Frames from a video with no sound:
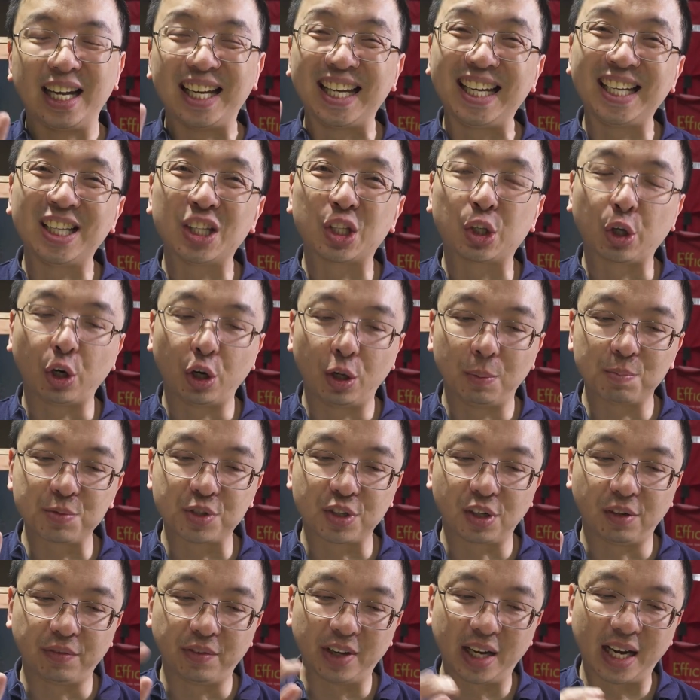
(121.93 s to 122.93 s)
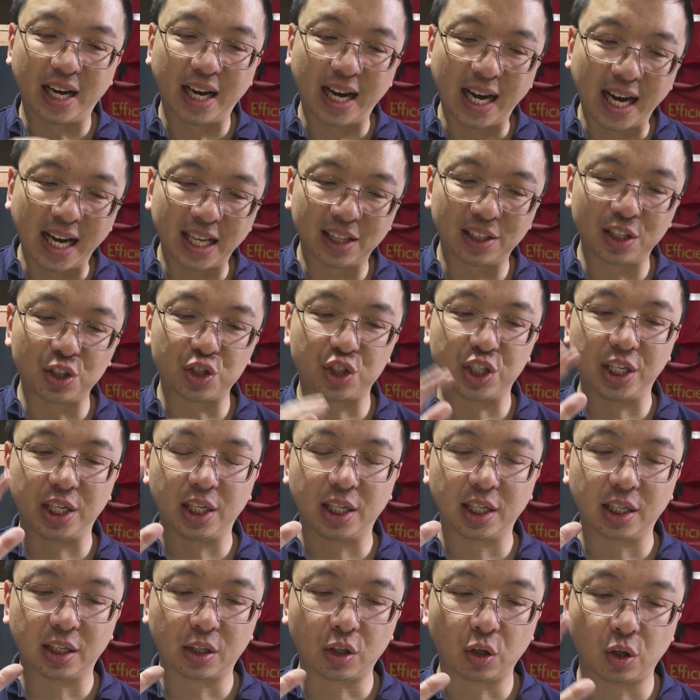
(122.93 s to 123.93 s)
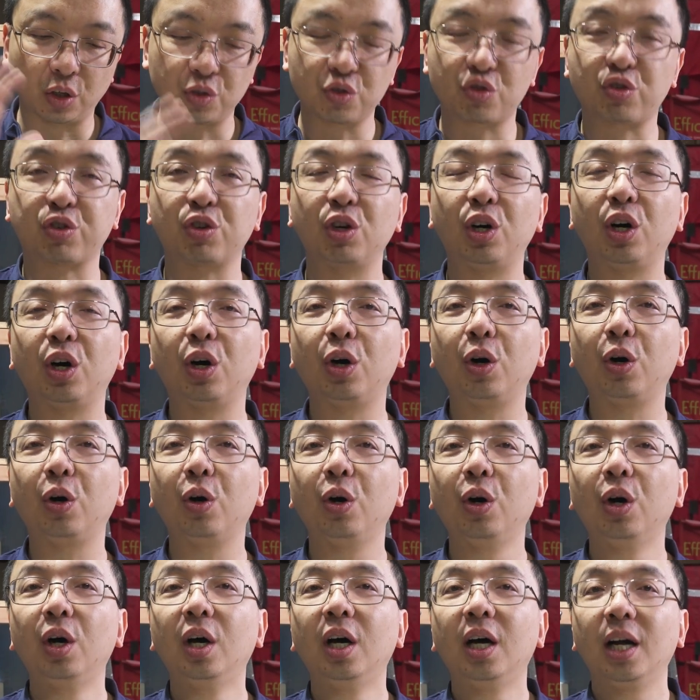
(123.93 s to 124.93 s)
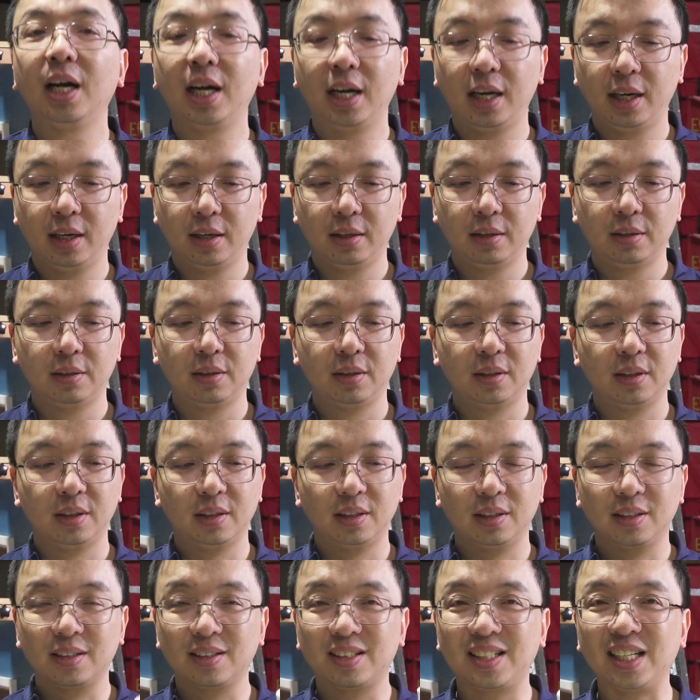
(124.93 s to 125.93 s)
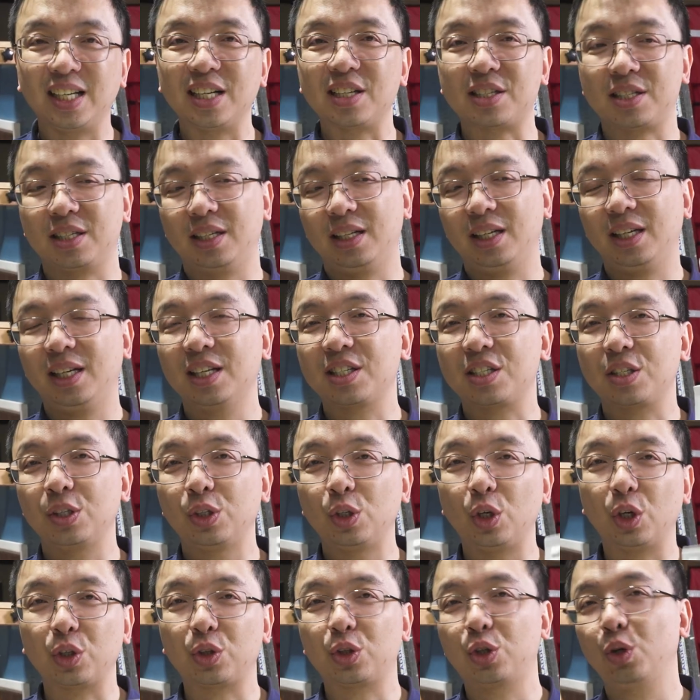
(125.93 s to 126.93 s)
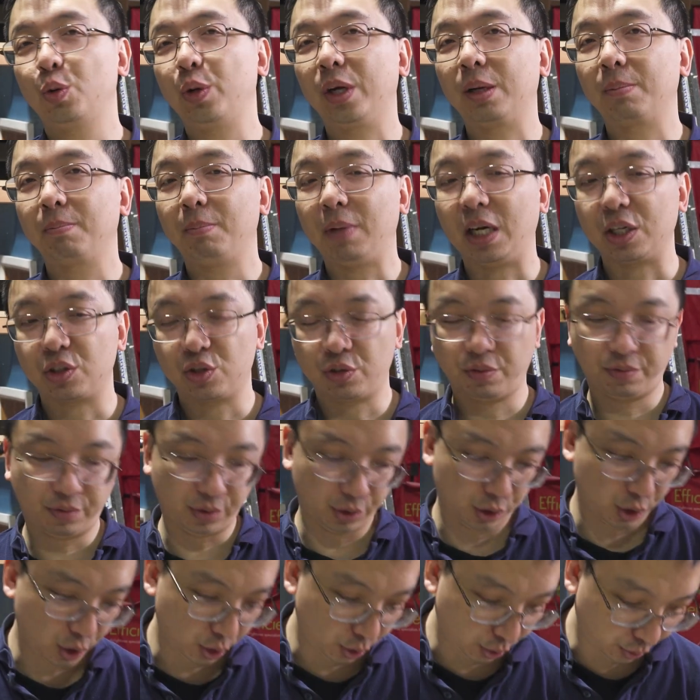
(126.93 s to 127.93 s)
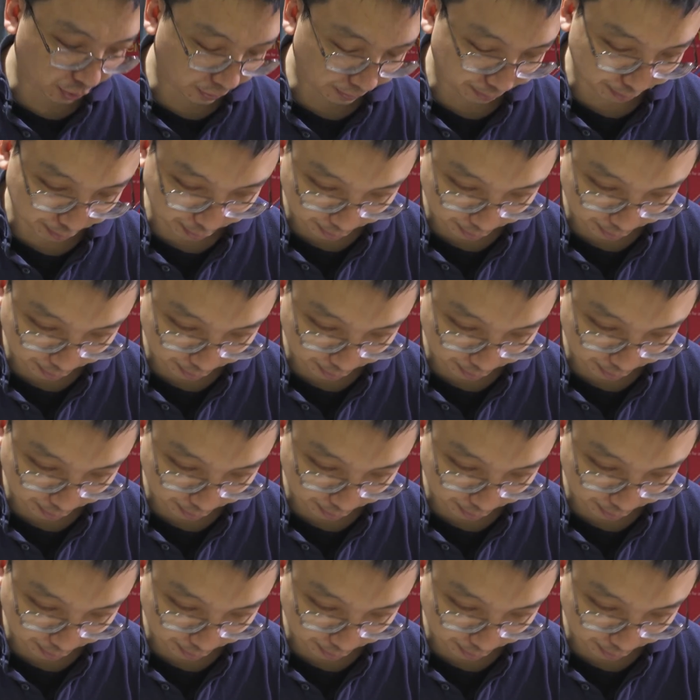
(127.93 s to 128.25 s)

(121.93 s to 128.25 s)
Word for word: In terms of energy control, this is not doing much for you.